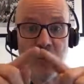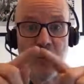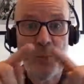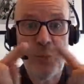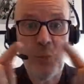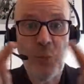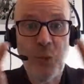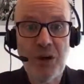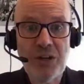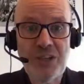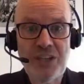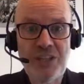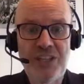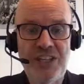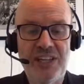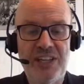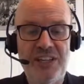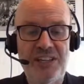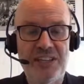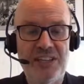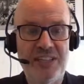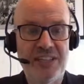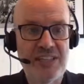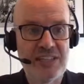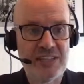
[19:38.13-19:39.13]

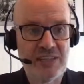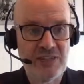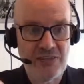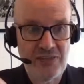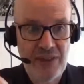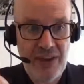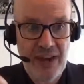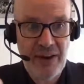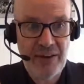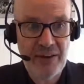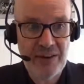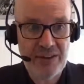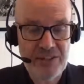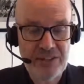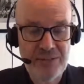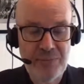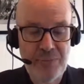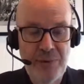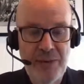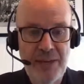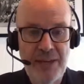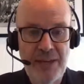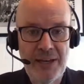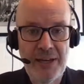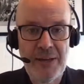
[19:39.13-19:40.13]
watches these variants
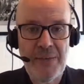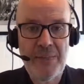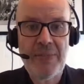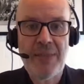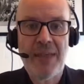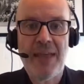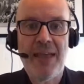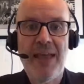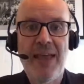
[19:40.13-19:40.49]
appear.